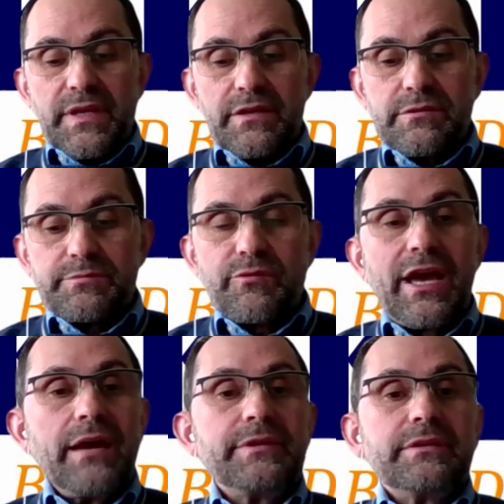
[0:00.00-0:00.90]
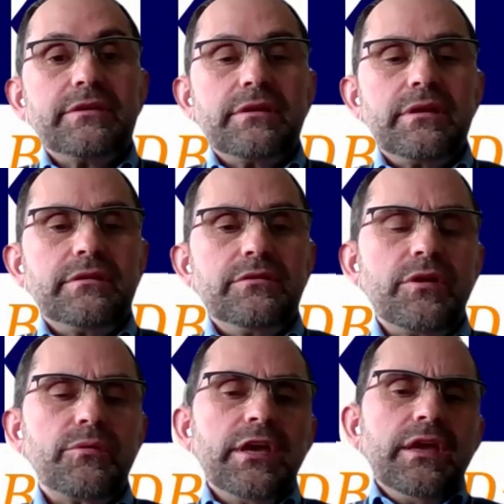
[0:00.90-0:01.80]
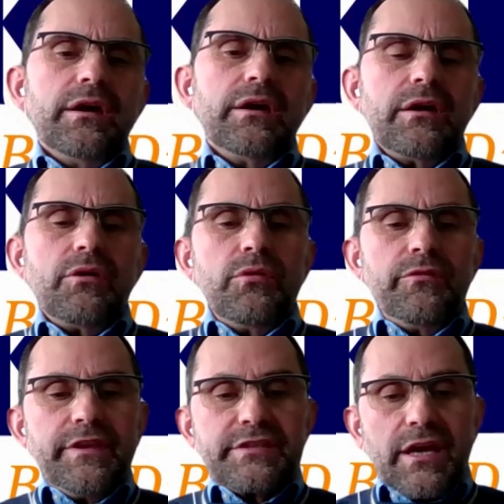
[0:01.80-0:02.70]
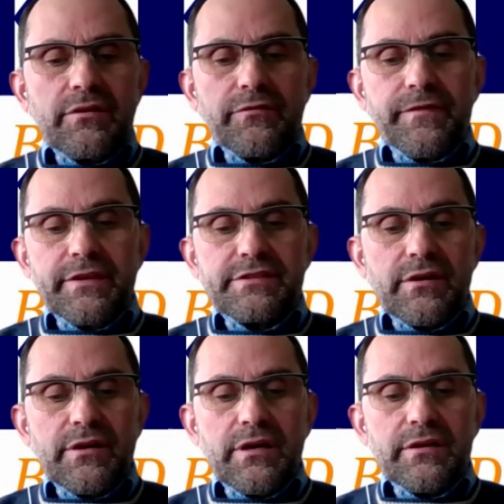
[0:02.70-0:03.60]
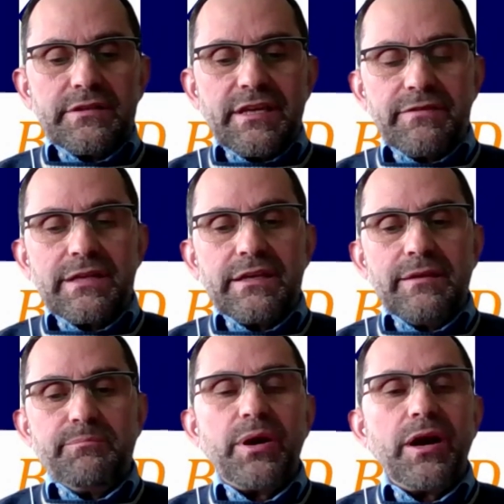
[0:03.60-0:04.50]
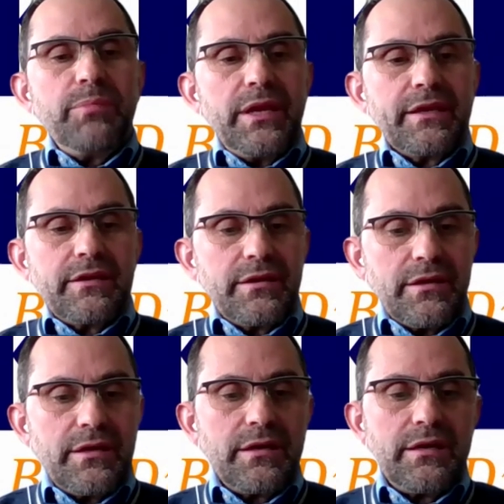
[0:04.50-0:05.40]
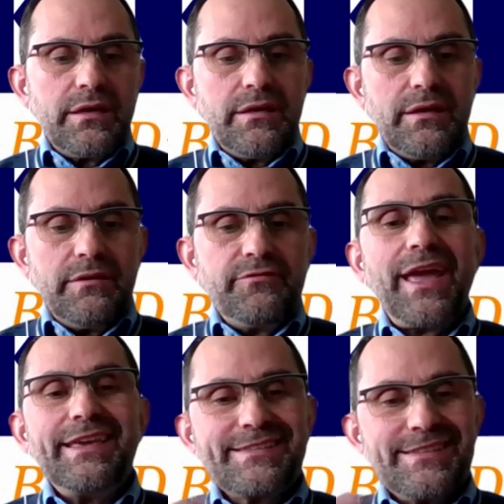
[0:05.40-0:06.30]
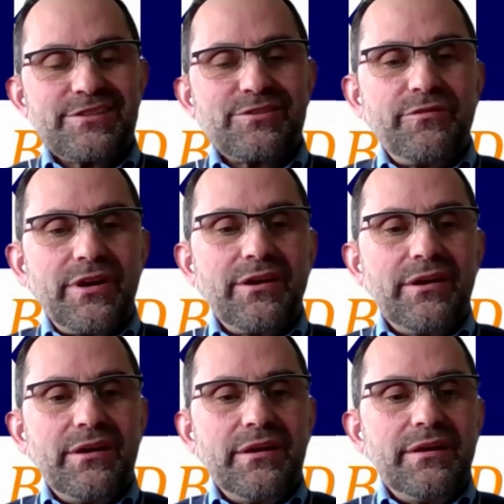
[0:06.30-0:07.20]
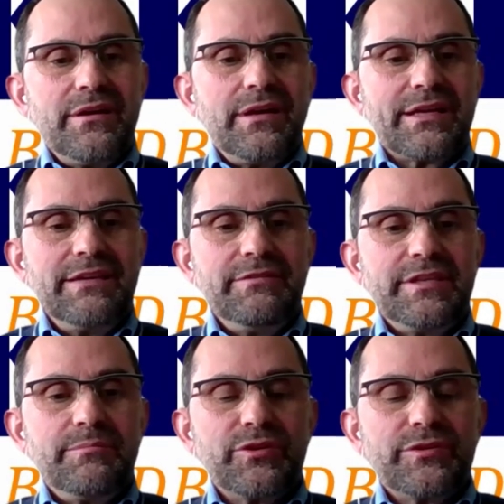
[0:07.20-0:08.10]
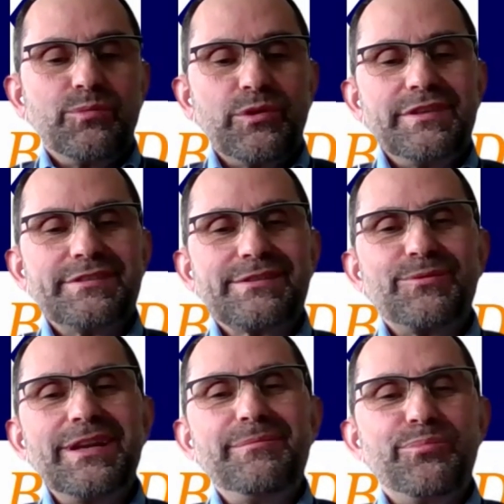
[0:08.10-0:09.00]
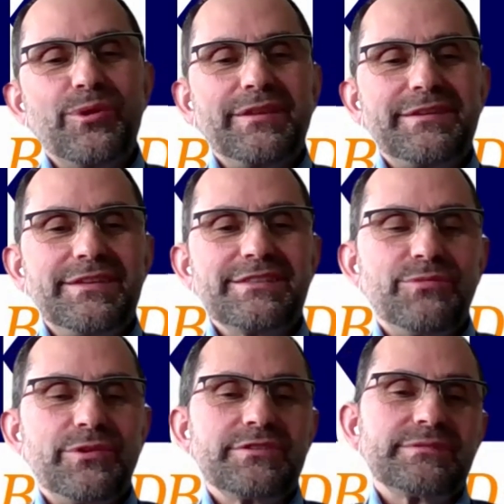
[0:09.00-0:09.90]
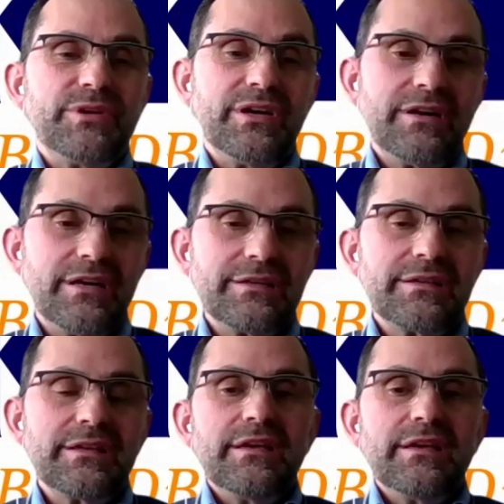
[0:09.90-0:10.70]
subscribed. And all of these kind of things are definitely public faces of our activity, but what is really important is what's behind.